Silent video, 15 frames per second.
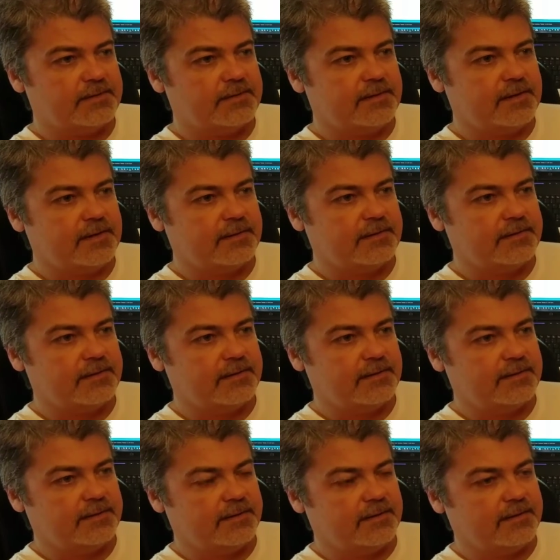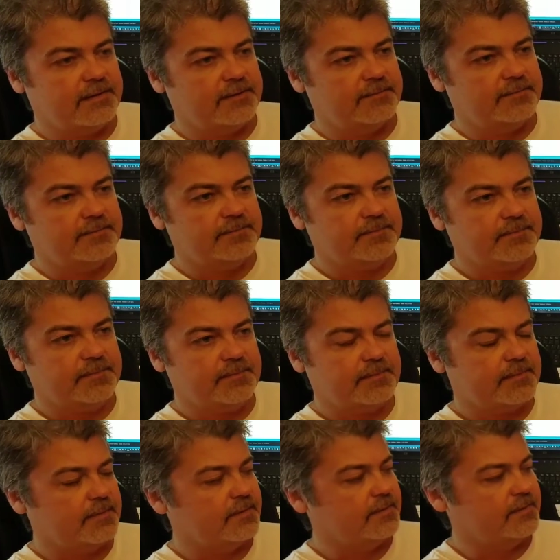take the
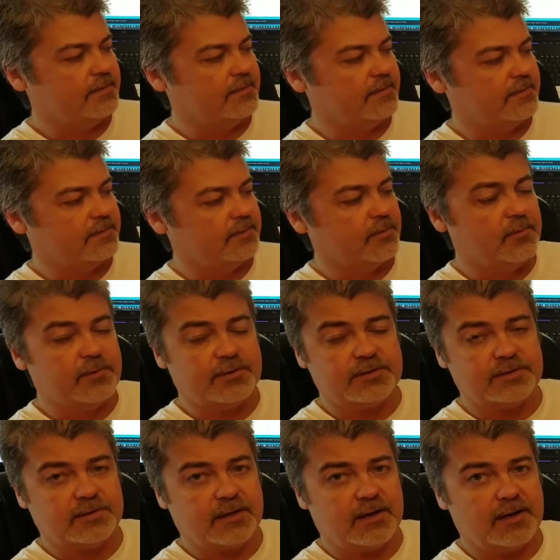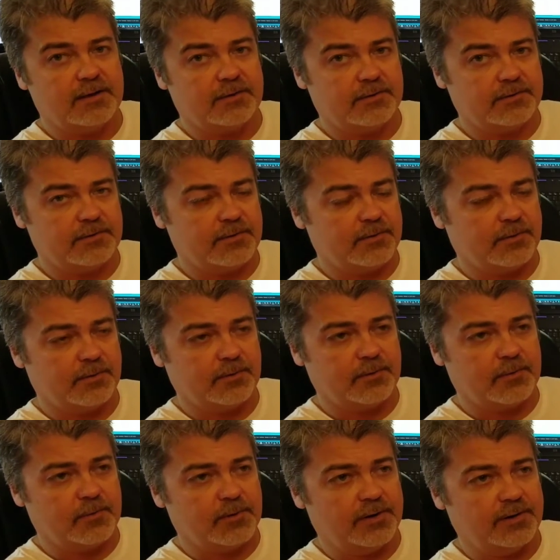coin slot or
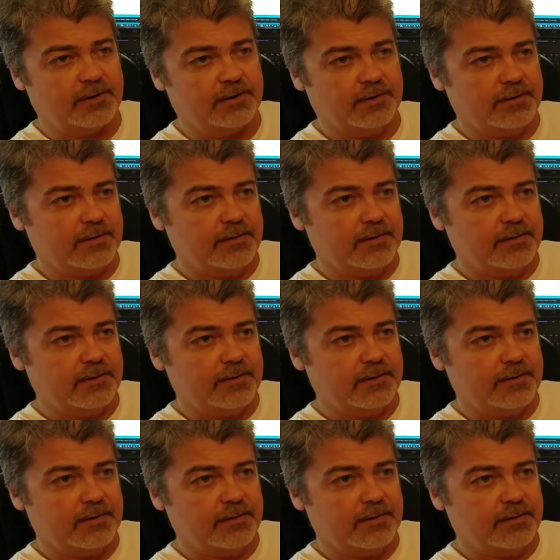coin